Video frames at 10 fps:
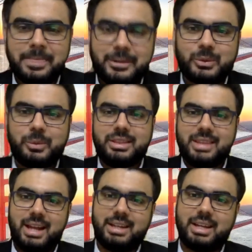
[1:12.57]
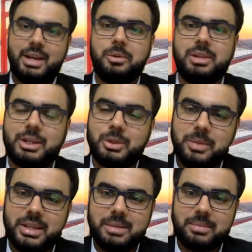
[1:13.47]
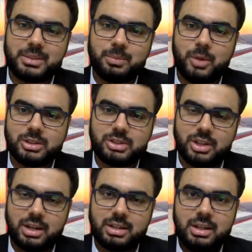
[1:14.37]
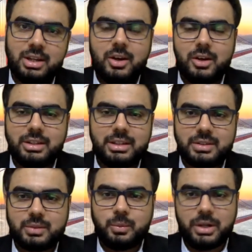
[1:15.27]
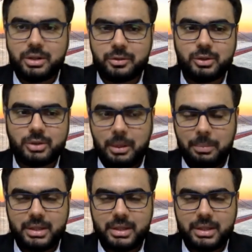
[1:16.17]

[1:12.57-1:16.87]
So with that, I would like to begin my small talk on this wonderful topic.